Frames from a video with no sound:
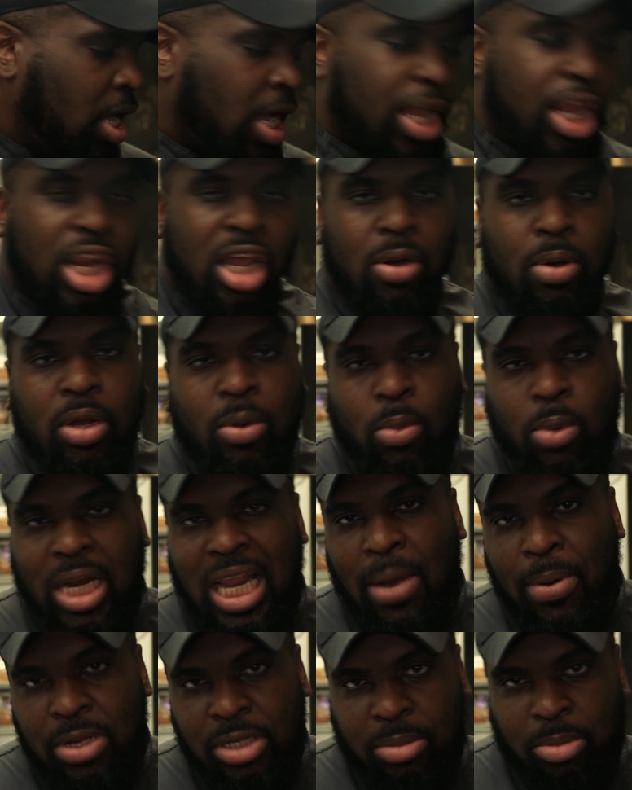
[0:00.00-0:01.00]
You know, when
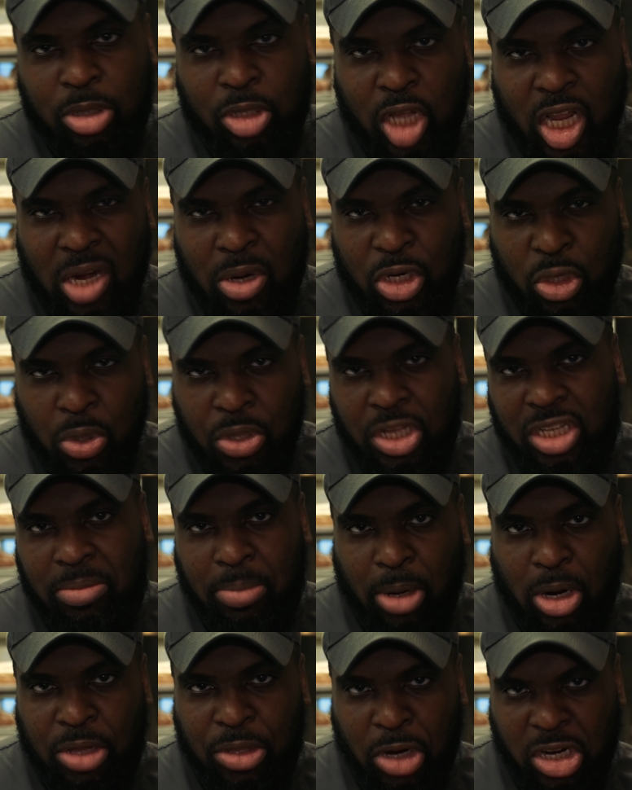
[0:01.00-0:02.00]
I was doing this
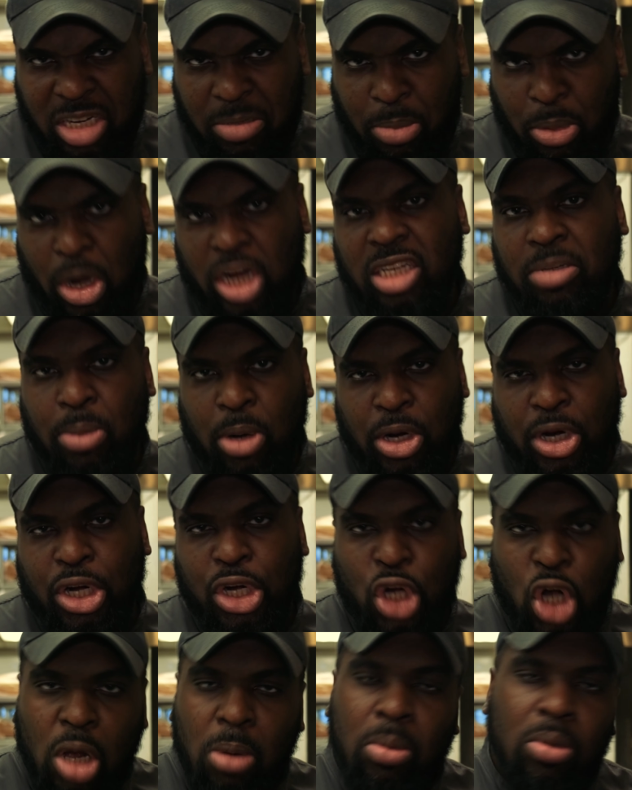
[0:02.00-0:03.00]
brunch burger,
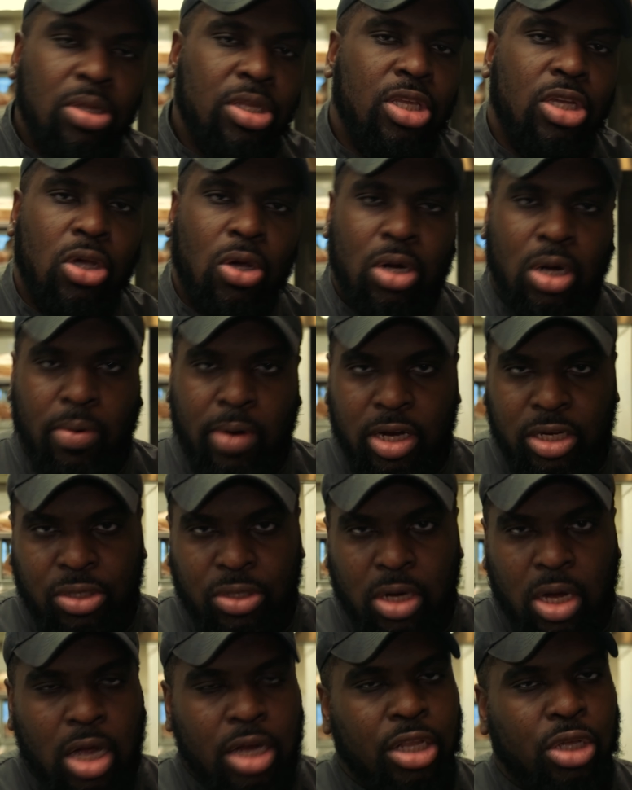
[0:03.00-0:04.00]
normally you go to a
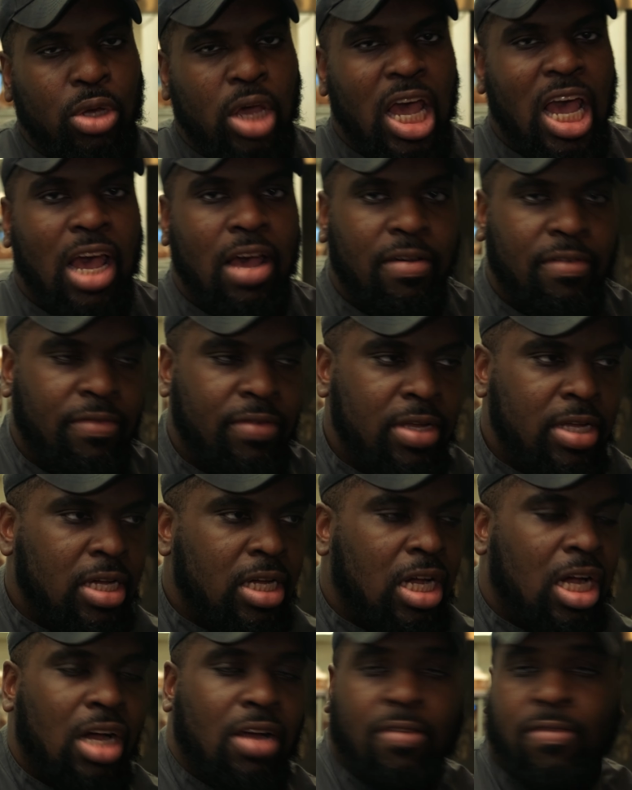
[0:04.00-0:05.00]
restaurant, you'll have
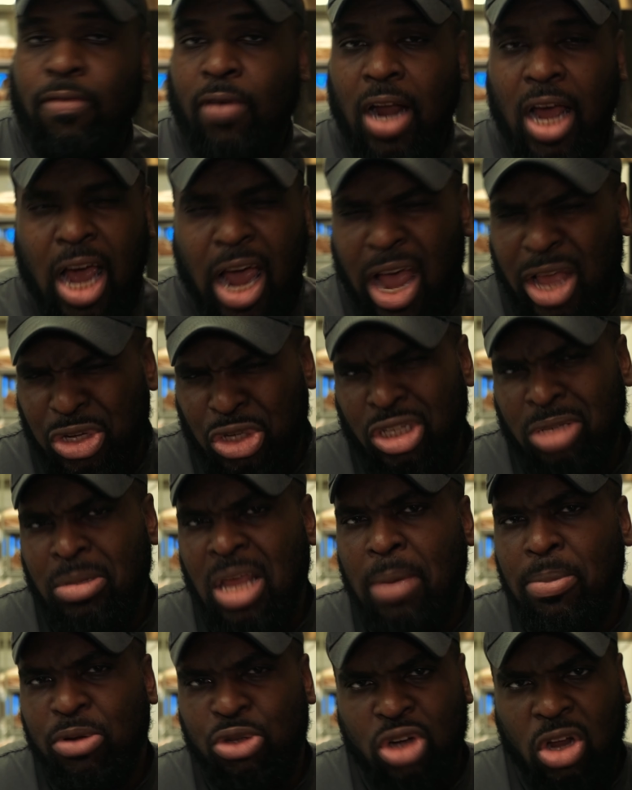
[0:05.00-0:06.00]
fries or some
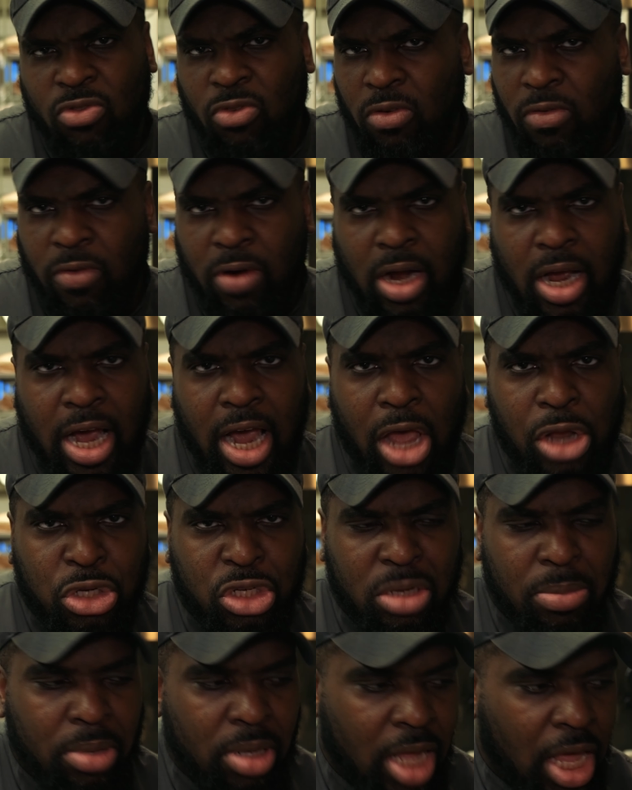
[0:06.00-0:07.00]
type of truffle fries,
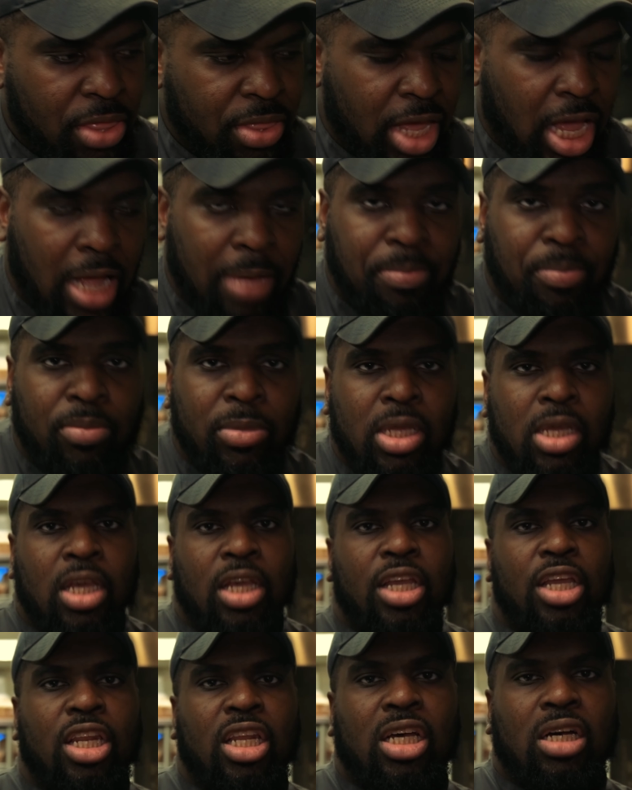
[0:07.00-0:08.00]
something like that.
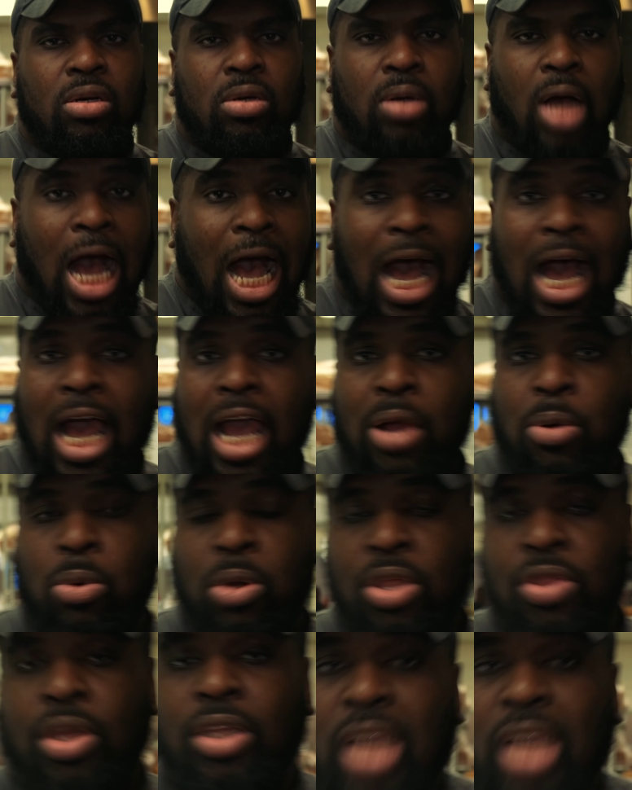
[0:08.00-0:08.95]
You know, one of the